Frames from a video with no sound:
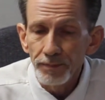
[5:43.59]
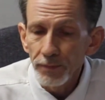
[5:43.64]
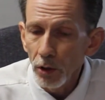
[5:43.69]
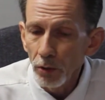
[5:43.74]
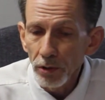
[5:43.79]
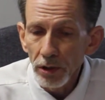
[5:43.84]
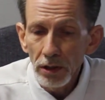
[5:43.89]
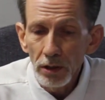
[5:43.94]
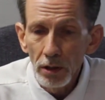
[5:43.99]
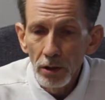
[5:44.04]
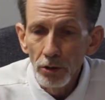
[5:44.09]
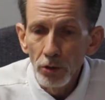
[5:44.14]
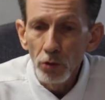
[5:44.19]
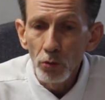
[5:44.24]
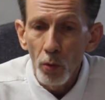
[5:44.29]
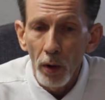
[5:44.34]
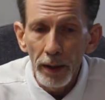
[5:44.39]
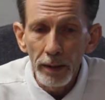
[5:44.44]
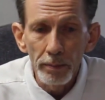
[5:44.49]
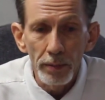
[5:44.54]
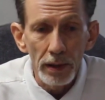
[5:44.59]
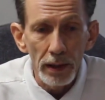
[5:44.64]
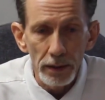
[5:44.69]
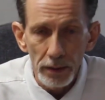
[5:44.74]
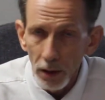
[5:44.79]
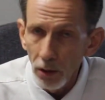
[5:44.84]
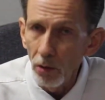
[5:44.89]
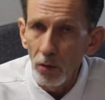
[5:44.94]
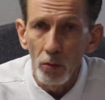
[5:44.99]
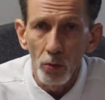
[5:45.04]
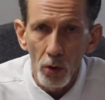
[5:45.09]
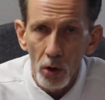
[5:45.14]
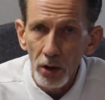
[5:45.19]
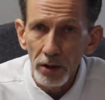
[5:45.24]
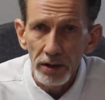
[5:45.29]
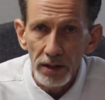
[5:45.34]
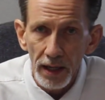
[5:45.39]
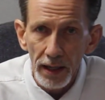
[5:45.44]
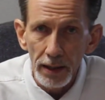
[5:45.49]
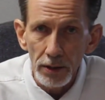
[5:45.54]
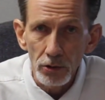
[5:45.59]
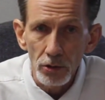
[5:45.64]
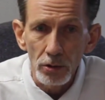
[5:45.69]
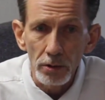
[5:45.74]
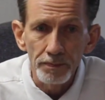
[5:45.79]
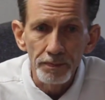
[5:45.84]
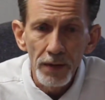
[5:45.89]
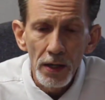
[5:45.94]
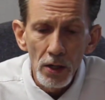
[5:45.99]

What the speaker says: Don't need to lose weight, but I don't want cancer.